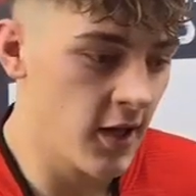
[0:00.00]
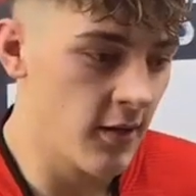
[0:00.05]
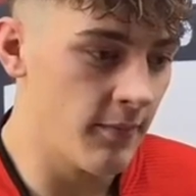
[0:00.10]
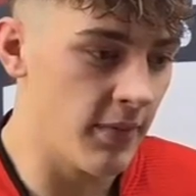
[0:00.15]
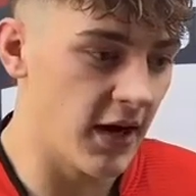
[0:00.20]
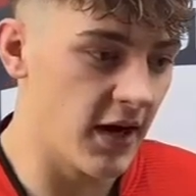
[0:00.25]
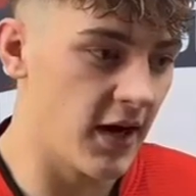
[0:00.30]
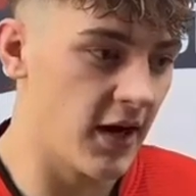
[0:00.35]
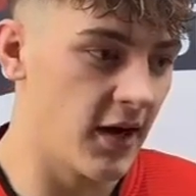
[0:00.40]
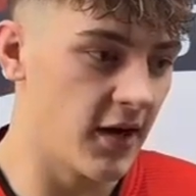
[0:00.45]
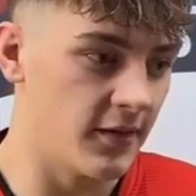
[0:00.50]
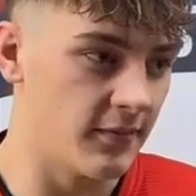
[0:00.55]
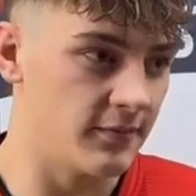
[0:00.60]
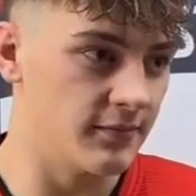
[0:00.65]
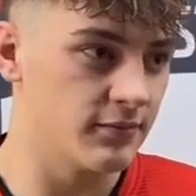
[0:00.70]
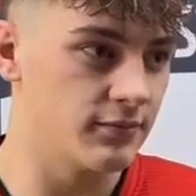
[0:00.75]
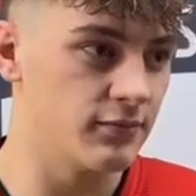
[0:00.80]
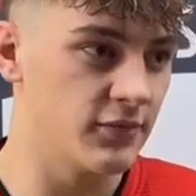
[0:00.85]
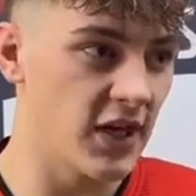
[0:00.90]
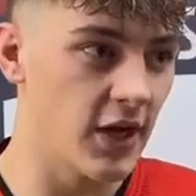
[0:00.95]
But
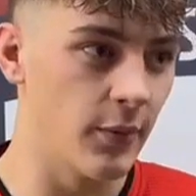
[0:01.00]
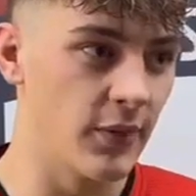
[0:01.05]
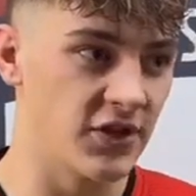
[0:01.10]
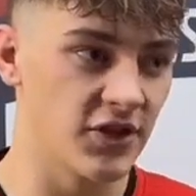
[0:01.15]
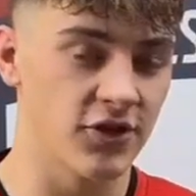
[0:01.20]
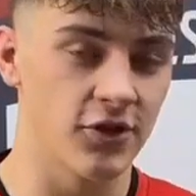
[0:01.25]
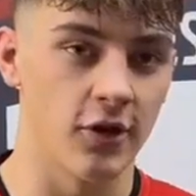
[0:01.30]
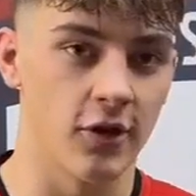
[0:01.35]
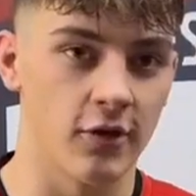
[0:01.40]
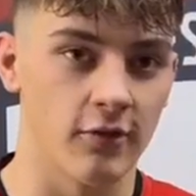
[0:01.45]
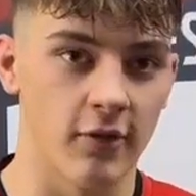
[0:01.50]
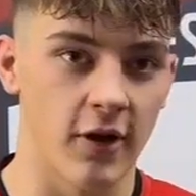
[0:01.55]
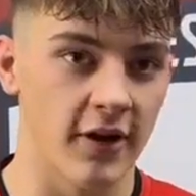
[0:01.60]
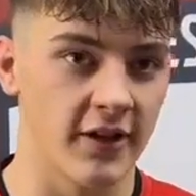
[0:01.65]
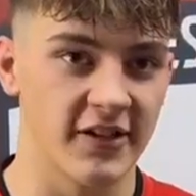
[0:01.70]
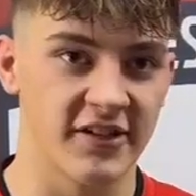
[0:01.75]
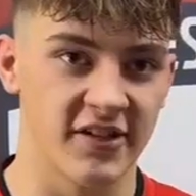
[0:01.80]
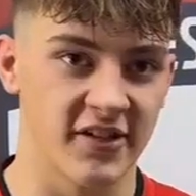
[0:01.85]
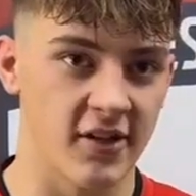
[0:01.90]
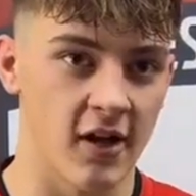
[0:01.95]
um, yeah, we just thought, right,
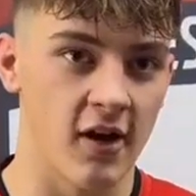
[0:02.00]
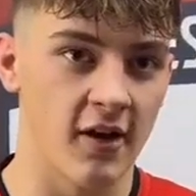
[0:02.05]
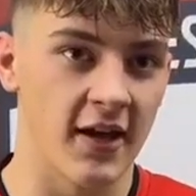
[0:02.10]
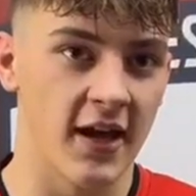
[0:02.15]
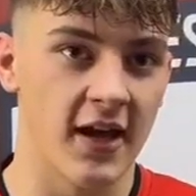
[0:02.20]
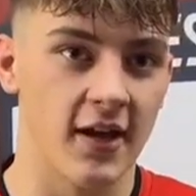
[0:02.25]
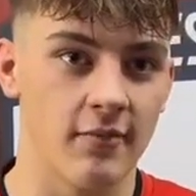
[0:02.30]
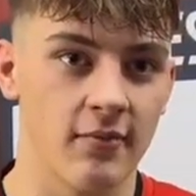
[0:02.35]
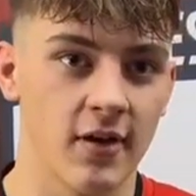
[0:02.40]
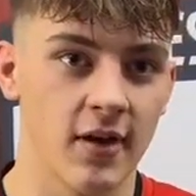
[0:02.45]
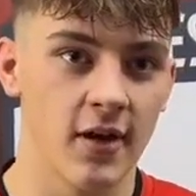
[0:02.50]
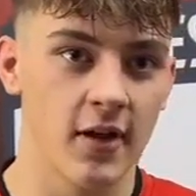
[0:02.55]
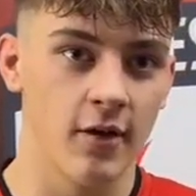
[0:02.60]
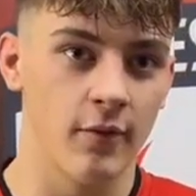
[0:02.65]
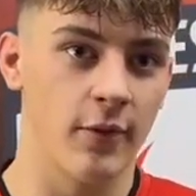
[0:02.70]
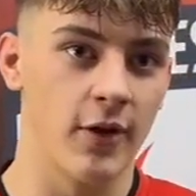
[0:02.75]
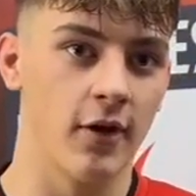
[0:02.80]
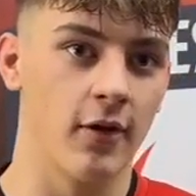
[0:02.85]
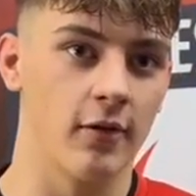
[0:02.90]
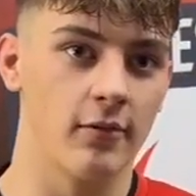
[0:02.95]
this is our game.
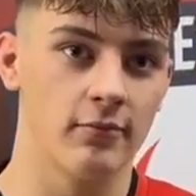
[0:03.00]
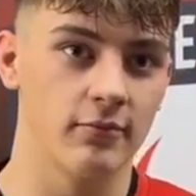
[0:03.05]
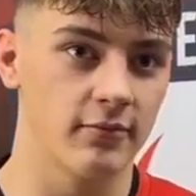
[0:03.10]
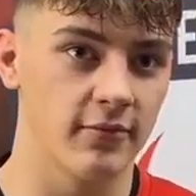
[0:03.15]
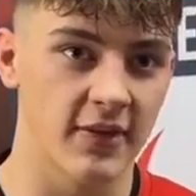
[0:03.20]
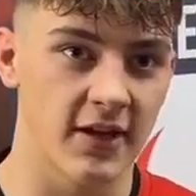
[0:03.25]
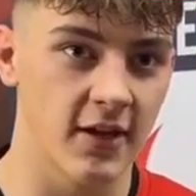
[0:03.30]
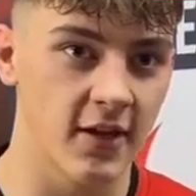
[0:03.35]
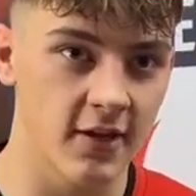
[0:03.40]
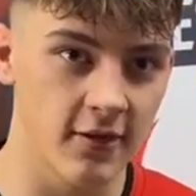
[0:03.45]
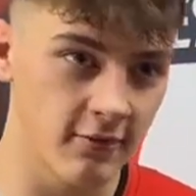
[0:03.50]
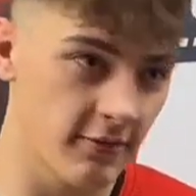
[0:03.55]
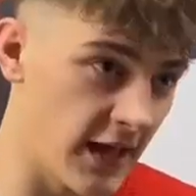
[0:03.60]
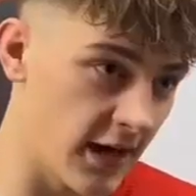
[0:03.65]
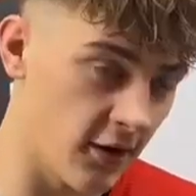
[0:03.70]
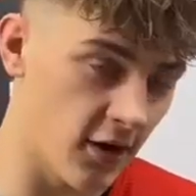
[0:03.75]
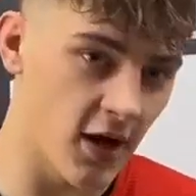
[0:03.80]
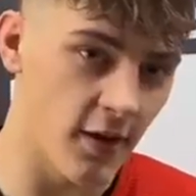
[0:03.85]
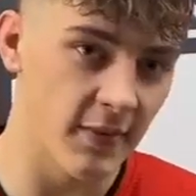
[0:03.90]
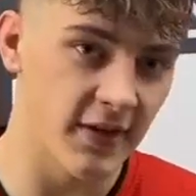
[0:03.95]
We're not, they're
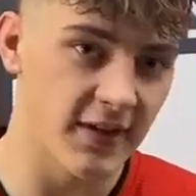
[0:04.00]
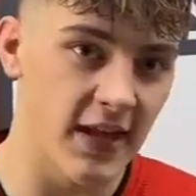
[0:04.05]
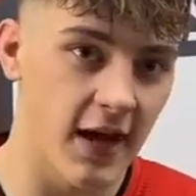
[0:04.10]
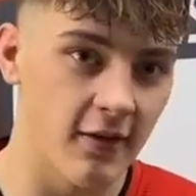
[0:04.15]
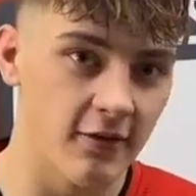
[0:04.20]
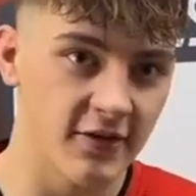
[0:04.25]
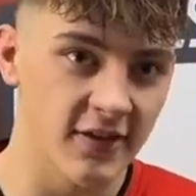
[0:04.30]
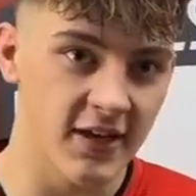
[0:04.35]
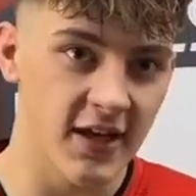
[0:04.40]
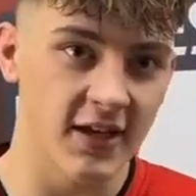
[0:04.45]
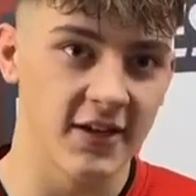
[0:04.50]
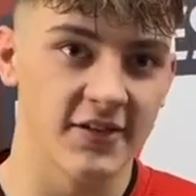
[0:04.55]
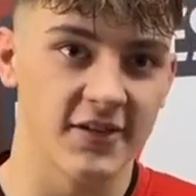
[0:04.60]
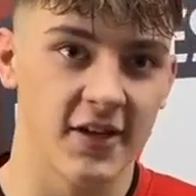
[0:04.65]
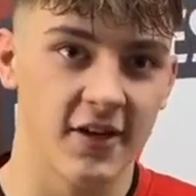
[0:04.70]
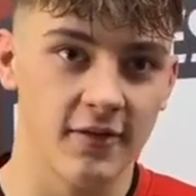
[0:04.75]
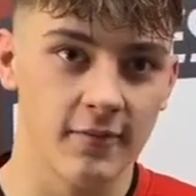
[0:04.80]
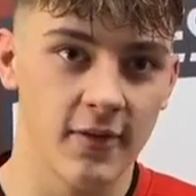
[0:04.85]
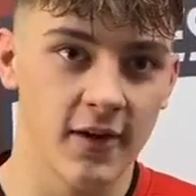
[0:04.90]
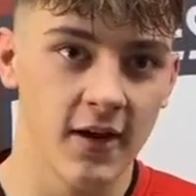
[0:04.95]
not coming down to
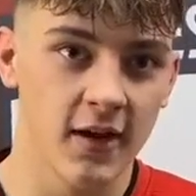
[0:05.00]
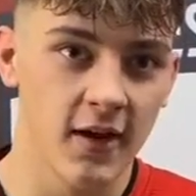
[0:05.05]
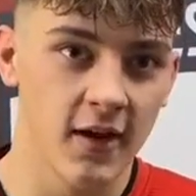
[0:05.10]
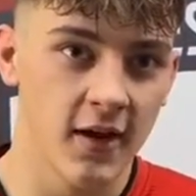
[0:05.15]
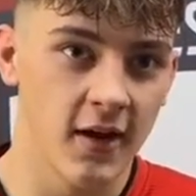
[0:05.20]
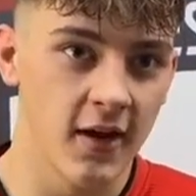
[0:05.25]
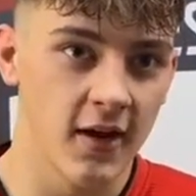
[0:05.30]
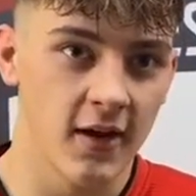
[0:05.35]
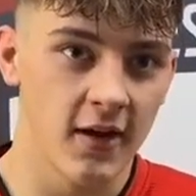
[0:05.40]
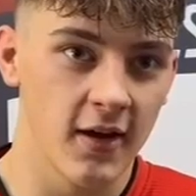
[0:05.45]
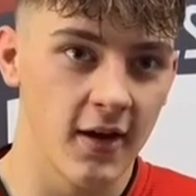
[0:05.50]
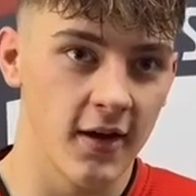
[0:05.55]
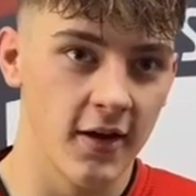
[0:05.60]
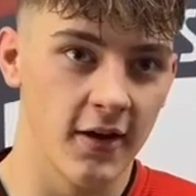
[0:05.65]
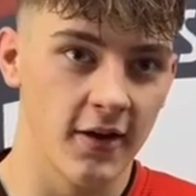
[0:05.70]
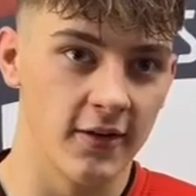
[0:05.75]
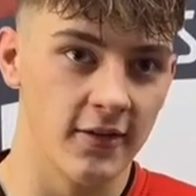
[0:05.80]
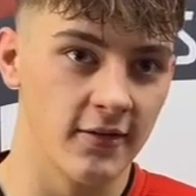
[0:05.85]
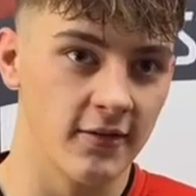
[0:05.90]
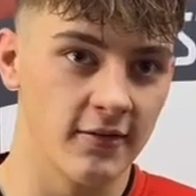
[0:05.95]
Kingsholm
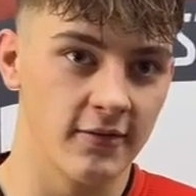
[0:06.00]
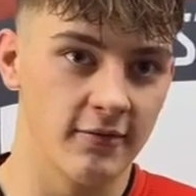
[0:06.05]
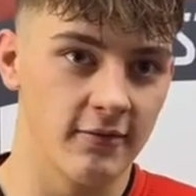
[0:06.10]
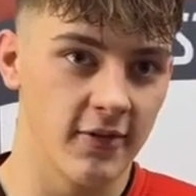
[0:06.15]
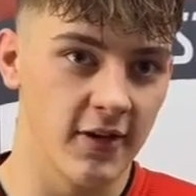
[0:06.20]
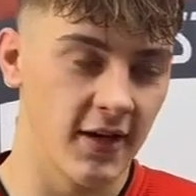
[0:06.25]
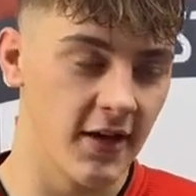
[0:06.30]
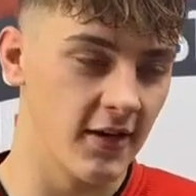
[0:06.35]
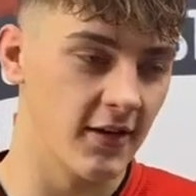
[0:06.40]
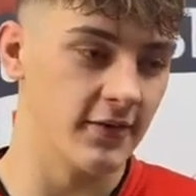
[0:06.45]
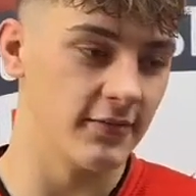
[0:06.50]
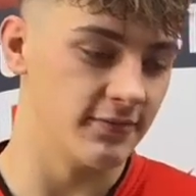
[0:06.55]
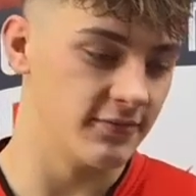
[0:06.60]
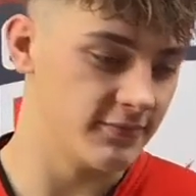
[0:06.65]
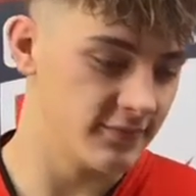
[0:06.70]
and uh,